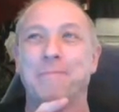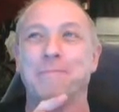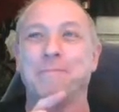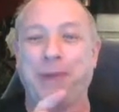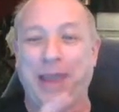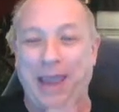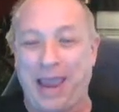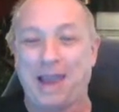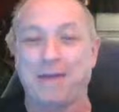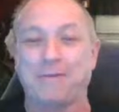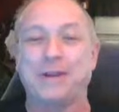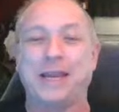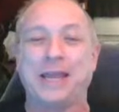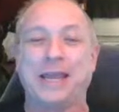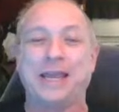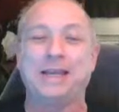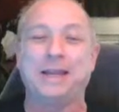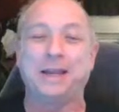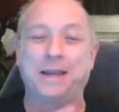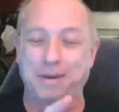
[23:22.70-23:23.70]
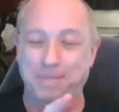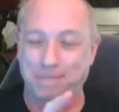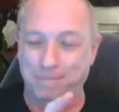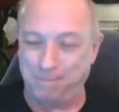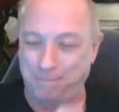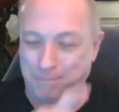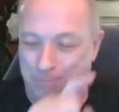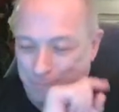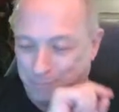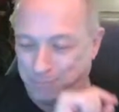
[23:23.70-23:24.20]
parodied
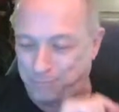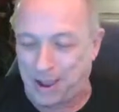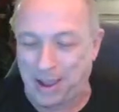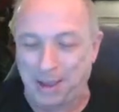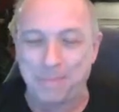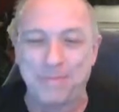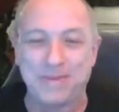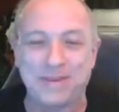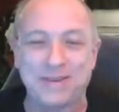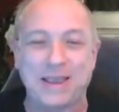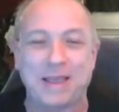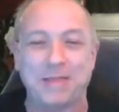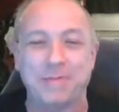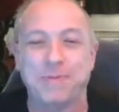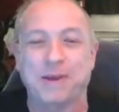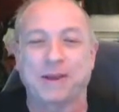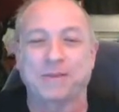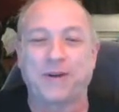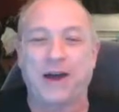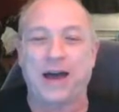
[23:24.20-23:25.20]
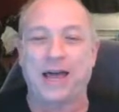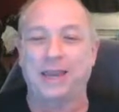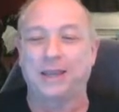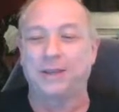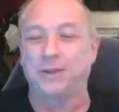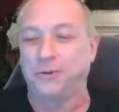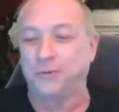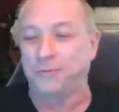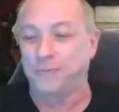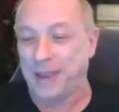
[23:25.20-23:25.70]
by Seth
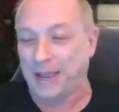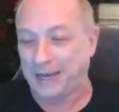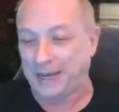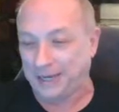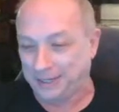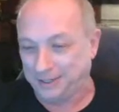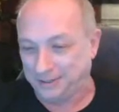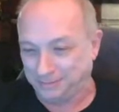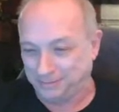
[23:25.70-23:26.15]
MacFarlane, you've made it.